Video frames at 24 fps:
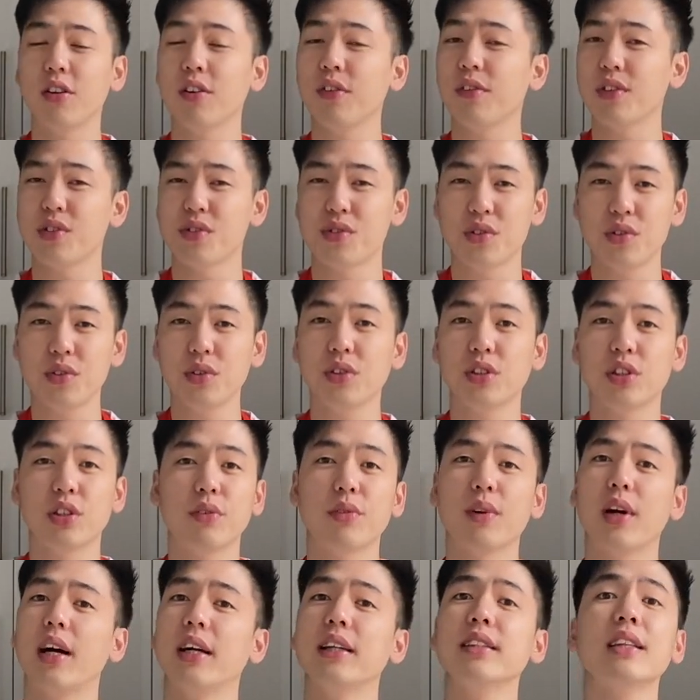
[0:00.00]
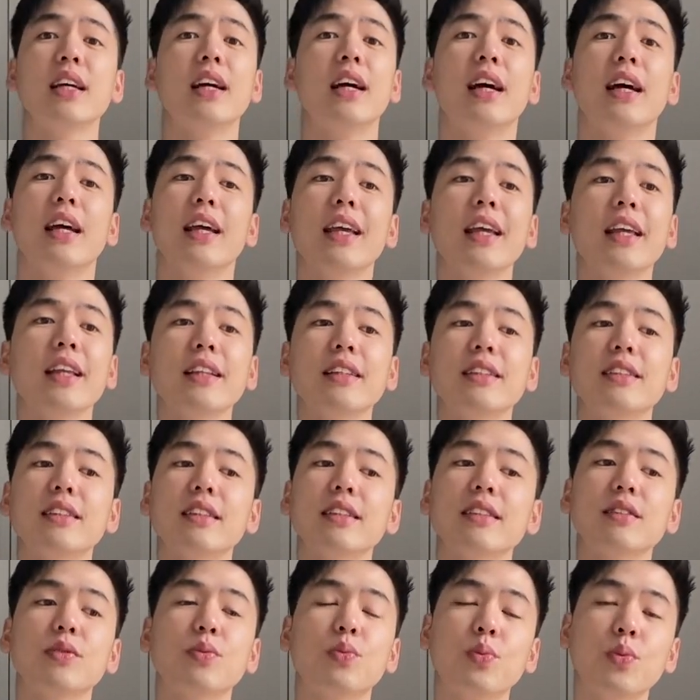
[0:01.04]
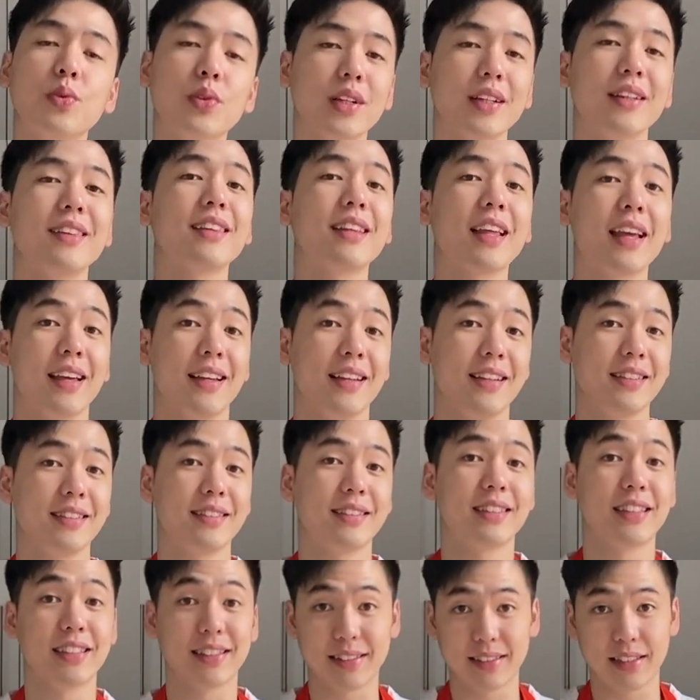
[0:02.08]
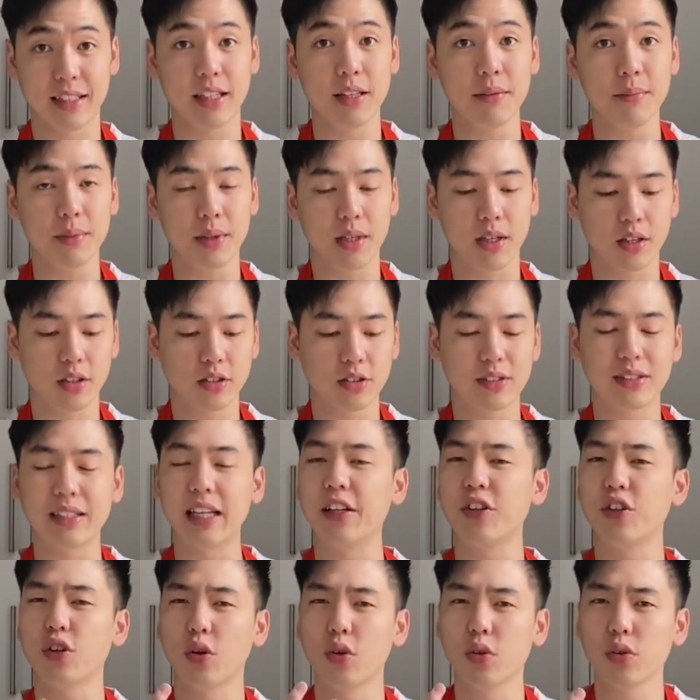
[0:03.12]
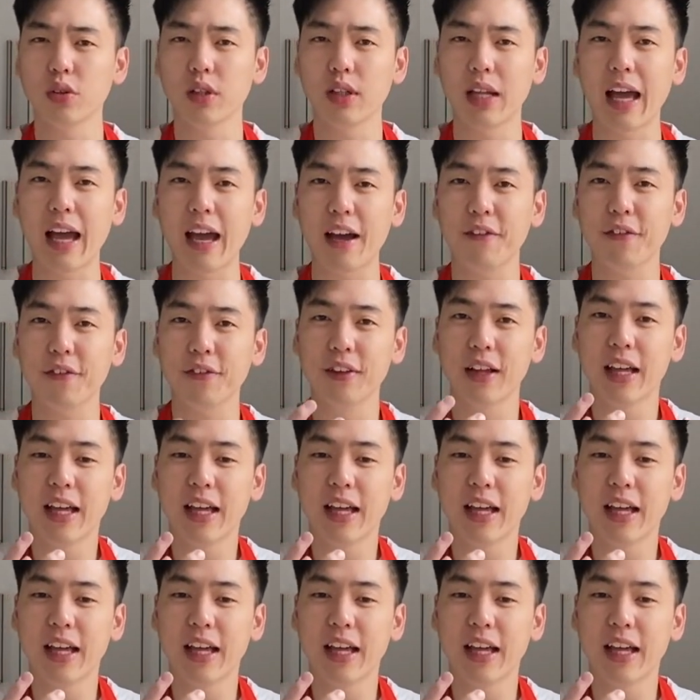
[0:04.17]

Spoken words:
or even sushi rice. It just wouldn't taste the same because they don't have